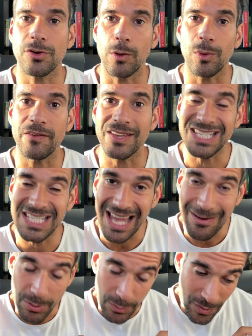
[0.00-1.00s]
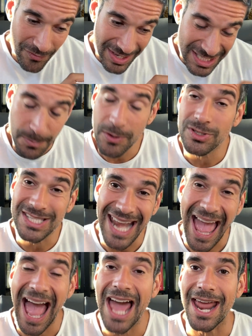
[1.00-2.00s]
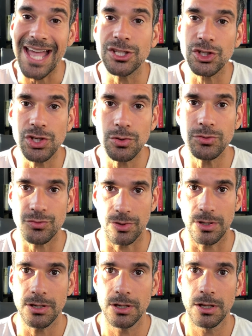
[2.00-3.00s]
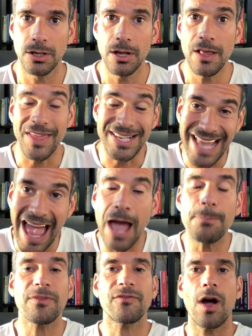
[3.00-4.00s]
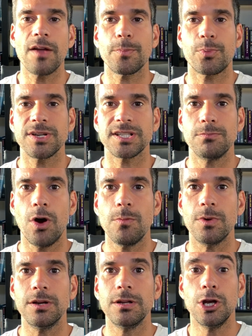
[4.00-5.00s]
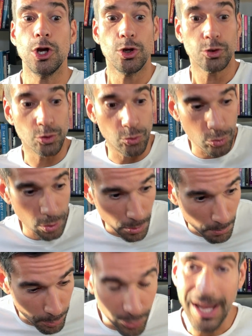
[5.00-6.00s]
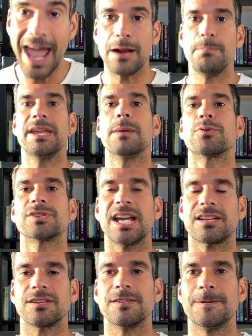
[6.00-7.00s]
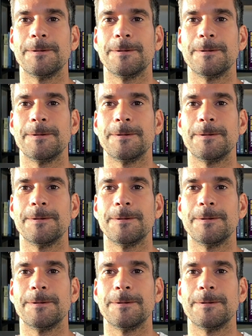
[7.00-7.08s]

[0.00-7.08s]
that we've experienced and had as children that is amplifying the present moment to bring out a bigger protector.